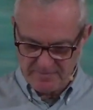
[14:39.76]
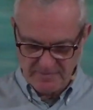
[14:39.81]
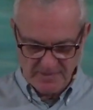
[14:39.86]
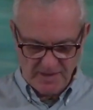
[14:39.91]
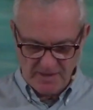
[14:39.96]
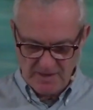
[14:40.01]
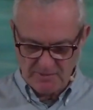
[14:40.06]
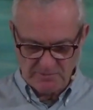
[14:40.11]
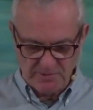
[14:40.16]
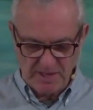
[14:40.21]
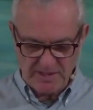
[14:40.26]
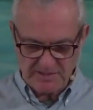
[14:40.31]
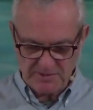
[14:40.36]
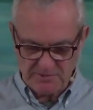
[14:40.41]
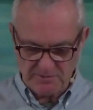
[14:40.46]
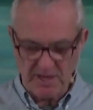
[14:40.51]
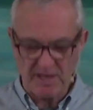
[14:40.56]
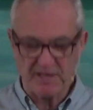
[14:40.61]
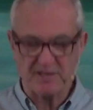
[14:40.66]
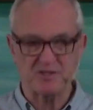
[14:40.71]
A
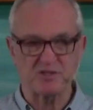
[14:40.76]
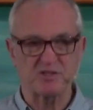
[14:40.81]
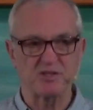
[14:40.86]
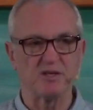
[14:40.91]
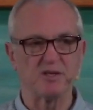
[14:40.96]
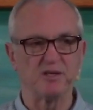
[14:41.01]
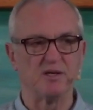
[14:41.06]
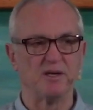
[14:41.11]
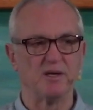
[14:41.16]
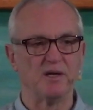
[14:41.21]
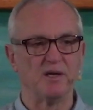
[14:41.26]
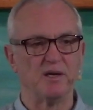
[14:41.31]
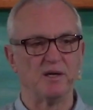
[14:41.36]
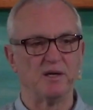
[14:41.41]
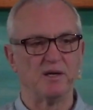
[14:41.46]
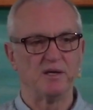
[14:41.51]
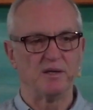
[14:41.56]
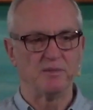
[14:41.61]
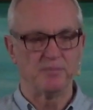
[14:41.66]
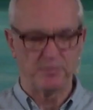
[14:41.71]
resurrection
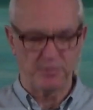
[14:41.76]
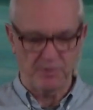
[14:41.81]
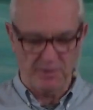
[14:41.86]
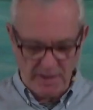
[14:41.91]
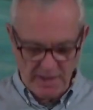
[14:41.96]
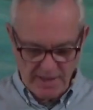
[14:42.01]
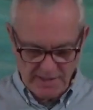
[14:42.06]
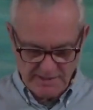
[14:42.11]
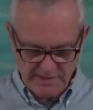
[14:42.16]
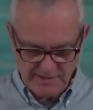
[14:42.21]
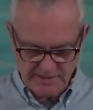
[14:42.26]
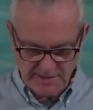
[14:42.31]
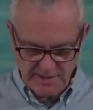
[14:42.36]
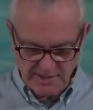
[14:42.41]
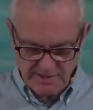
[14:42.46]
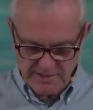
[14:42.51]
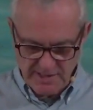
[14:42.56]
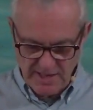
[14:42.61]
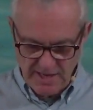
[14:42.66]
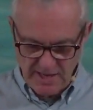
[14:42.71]
implies a
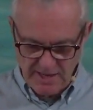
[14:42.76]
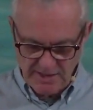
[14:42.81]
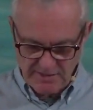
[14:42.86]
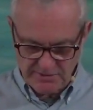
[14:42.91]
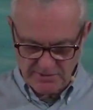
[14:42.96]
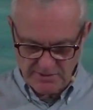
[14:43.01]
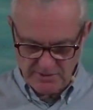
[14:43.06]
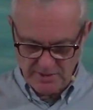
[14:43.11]
death.